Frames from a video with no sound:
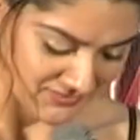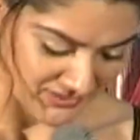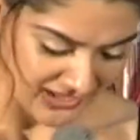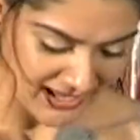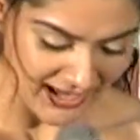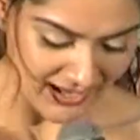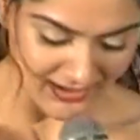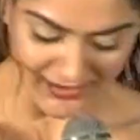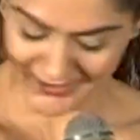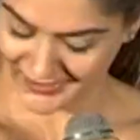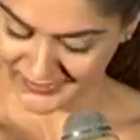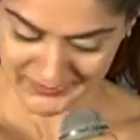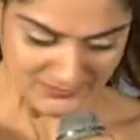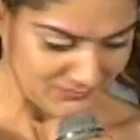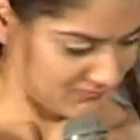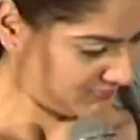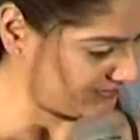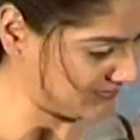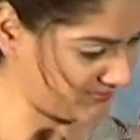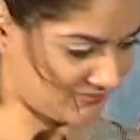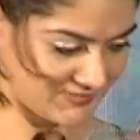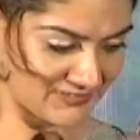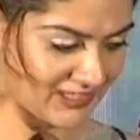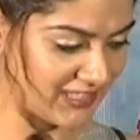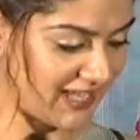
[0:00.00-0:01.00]
uh,
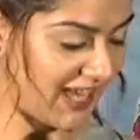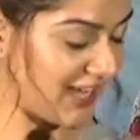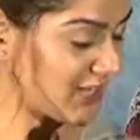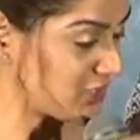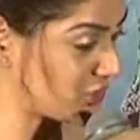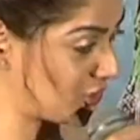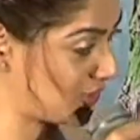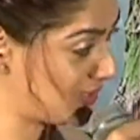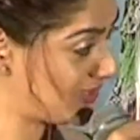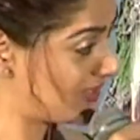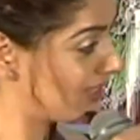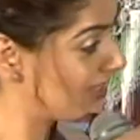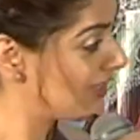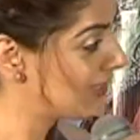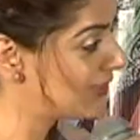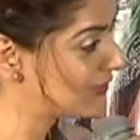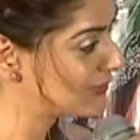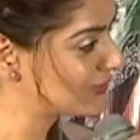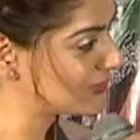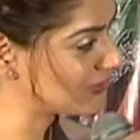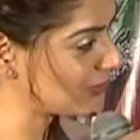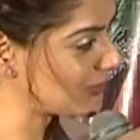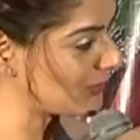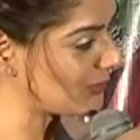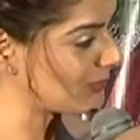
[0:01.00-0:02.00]
action.
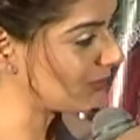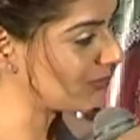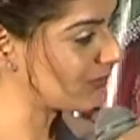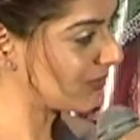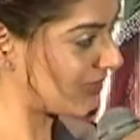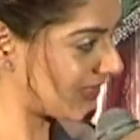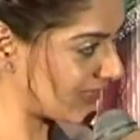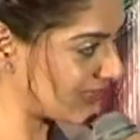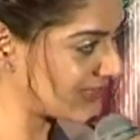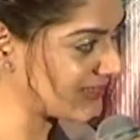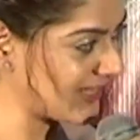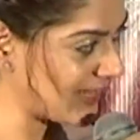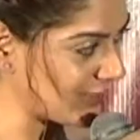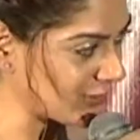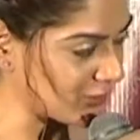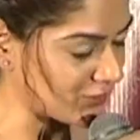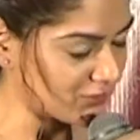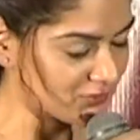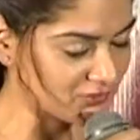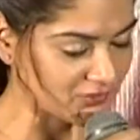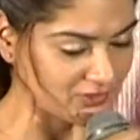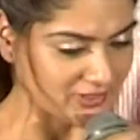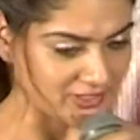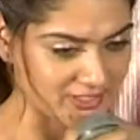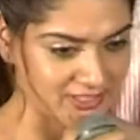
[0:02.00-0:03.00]
So, really thank
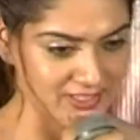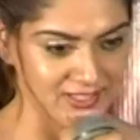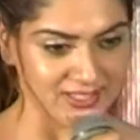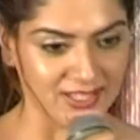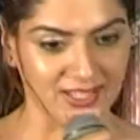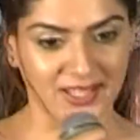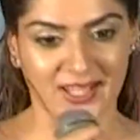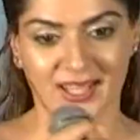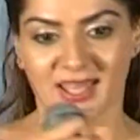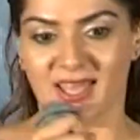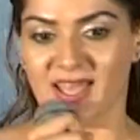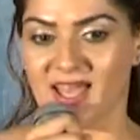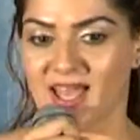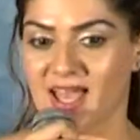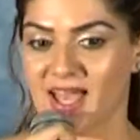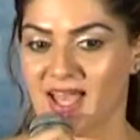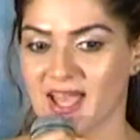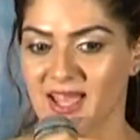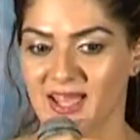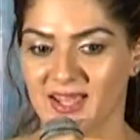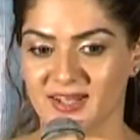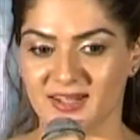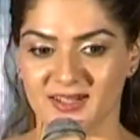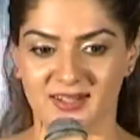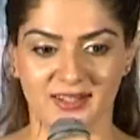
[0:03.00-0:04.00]
you for it.
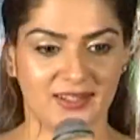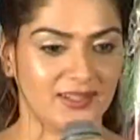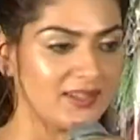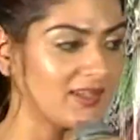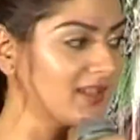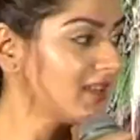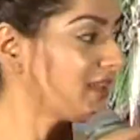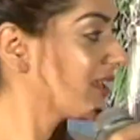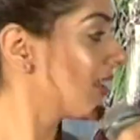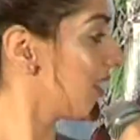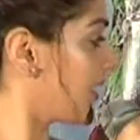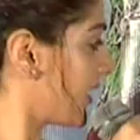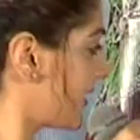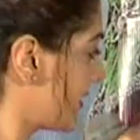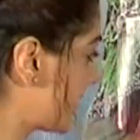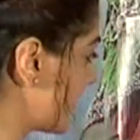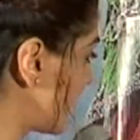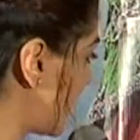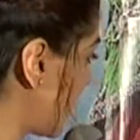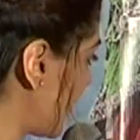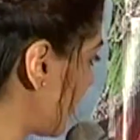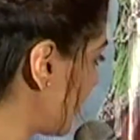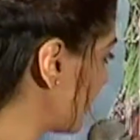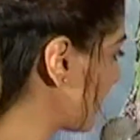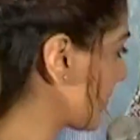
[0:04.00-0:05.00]
And
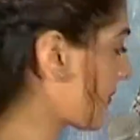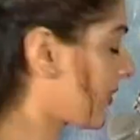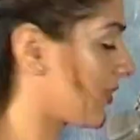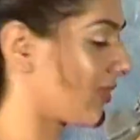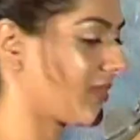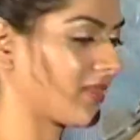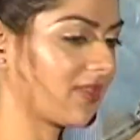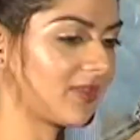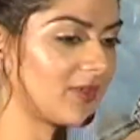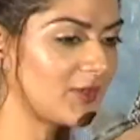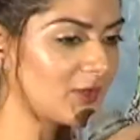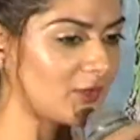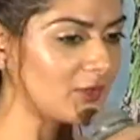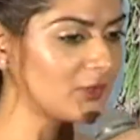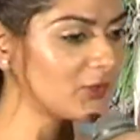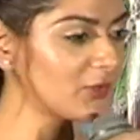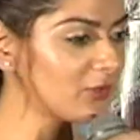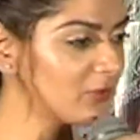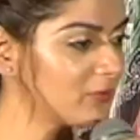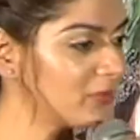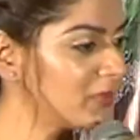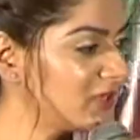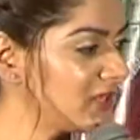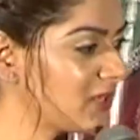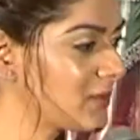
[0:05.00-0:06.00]
Indra, you know,
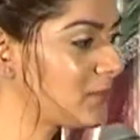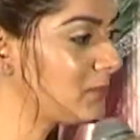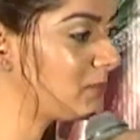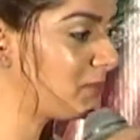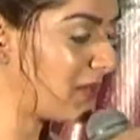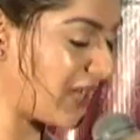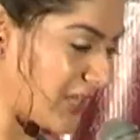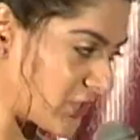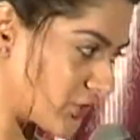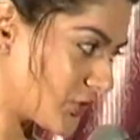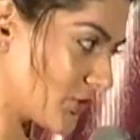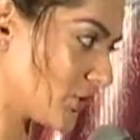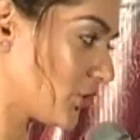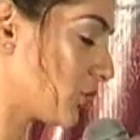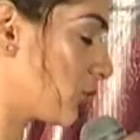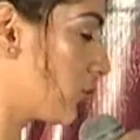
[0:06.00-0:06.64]
you've been a pleasure